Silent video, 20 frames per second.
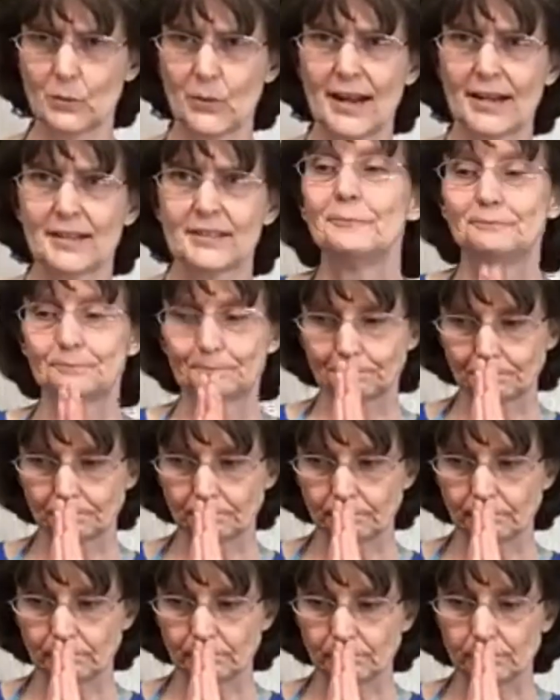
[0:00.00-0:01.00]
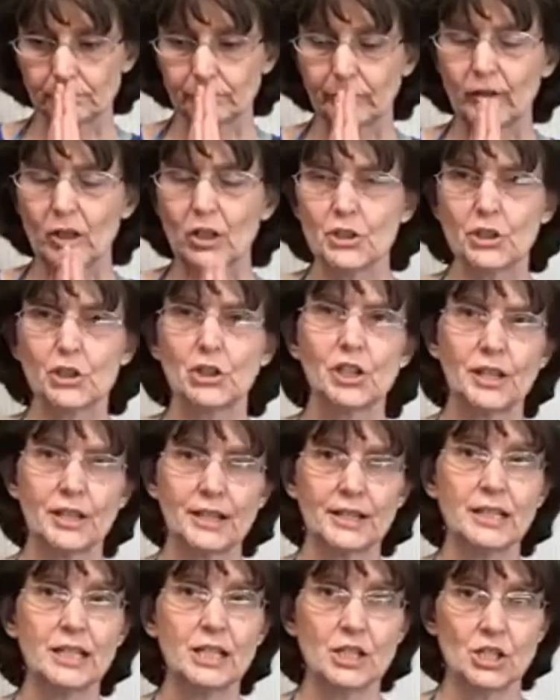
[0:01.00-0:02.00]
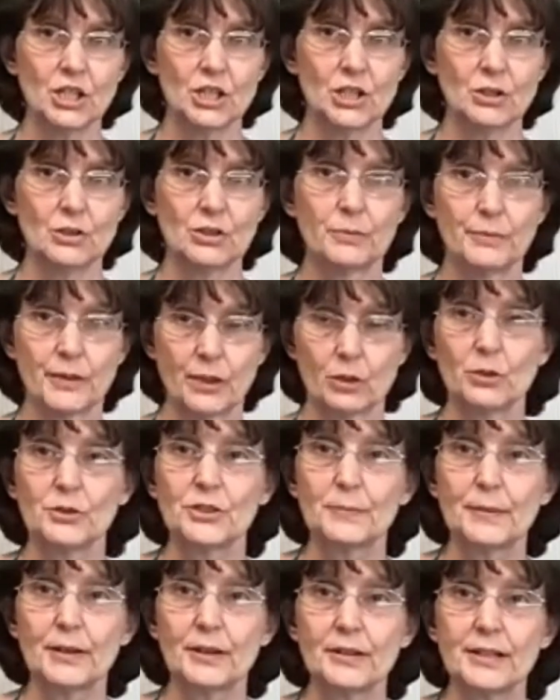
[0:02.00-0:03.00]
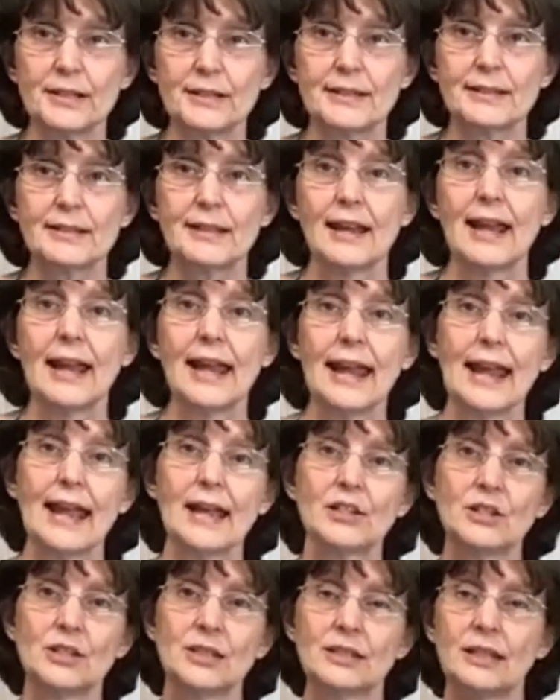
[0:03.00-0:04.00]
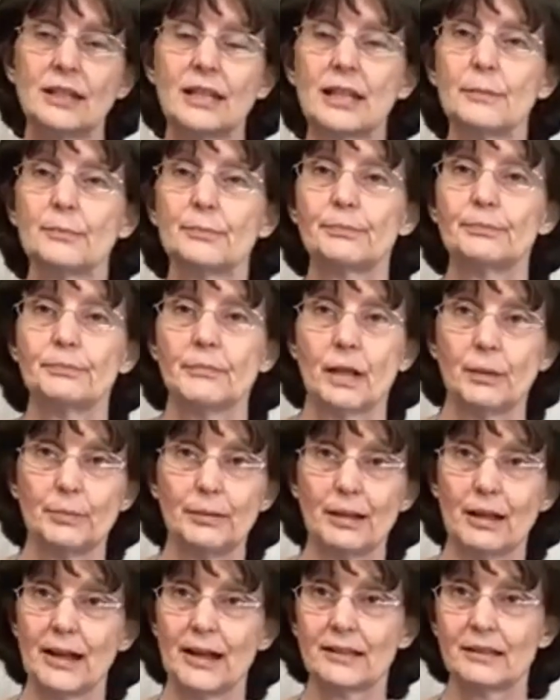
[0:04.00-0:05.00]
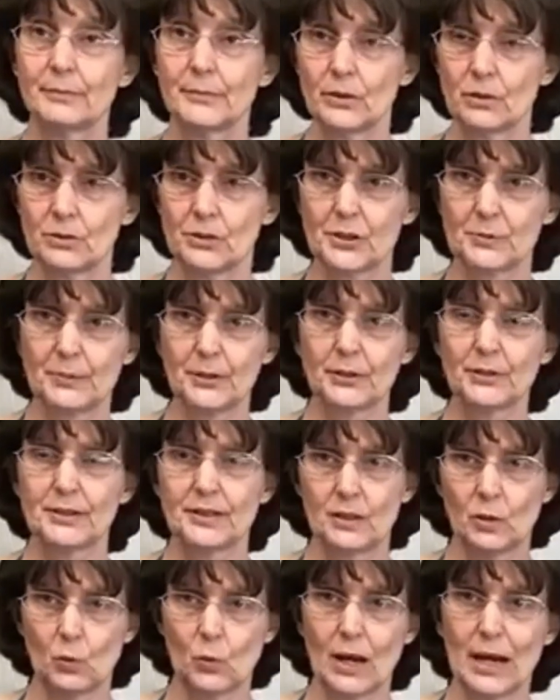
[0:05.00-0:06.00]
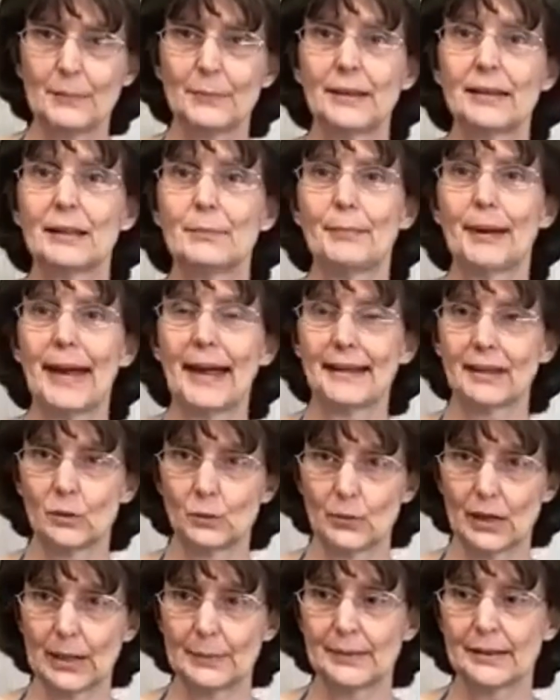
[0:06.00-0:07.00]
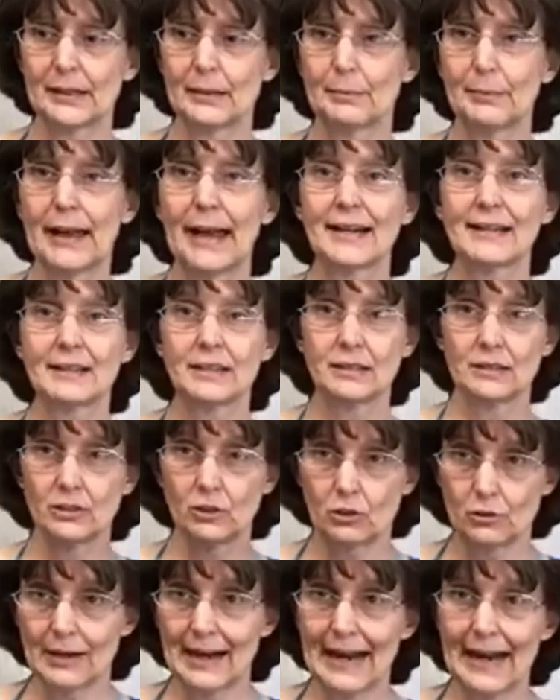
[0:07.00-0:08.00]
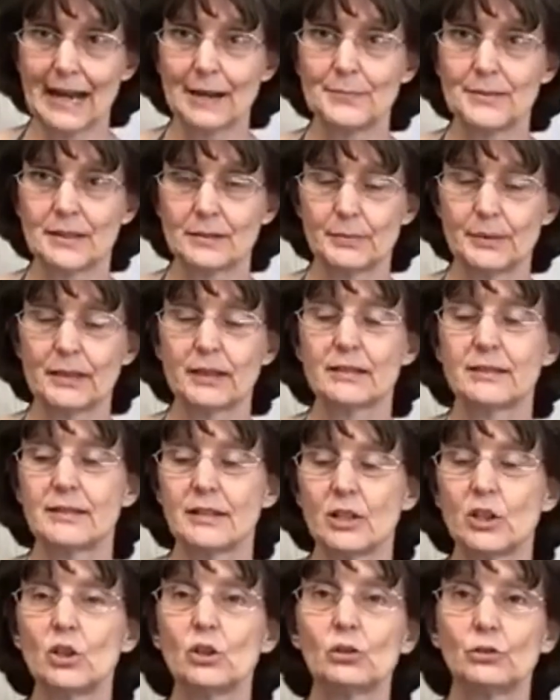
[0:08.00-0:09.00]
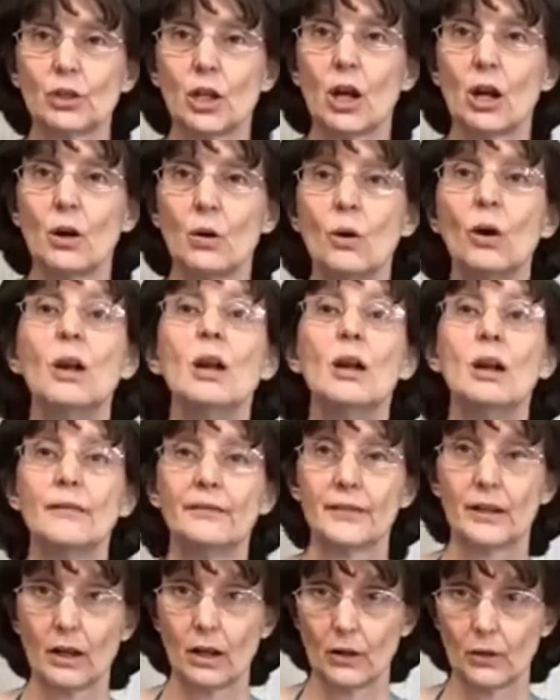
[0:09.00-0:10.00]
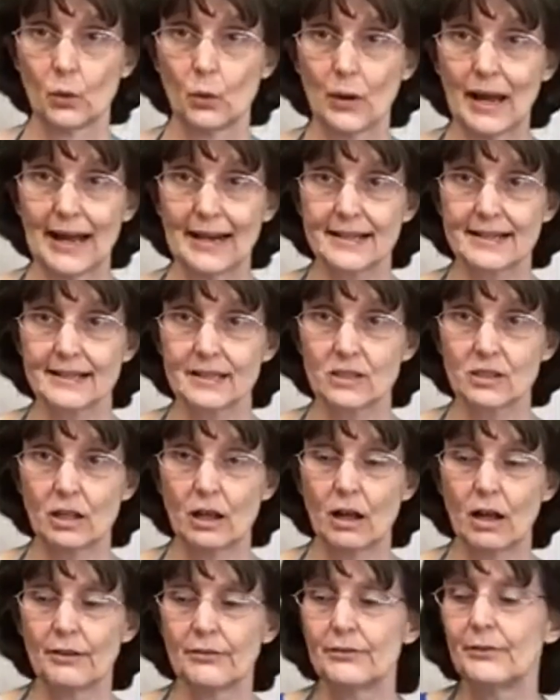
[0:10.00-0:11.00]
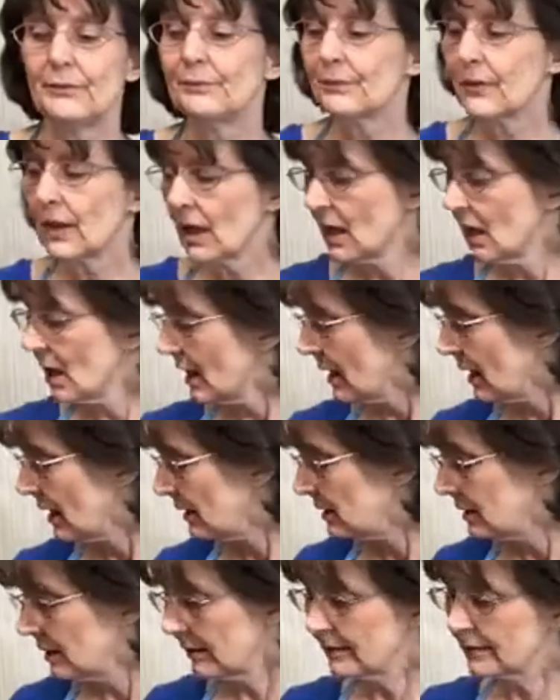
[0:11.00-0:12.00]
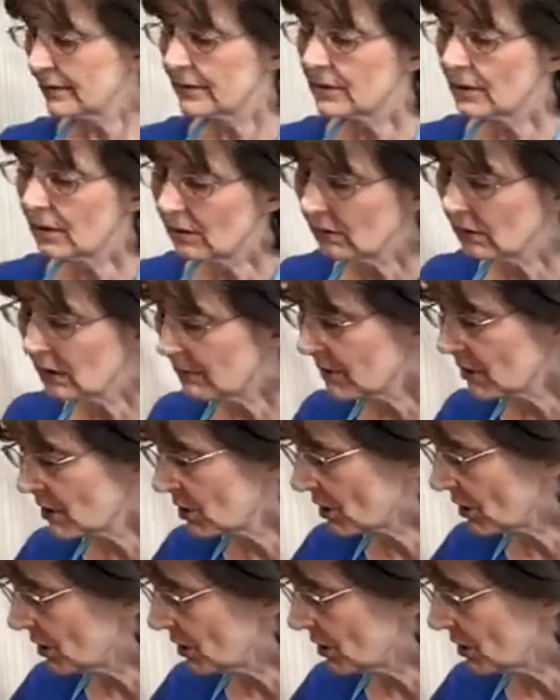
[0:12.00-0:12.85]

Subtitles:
wax, so you're going to need to use mineral spirits and just keep applying the mineral spirits and wiping it back till it grabs, because then you'll know that all the wax is off. So let me show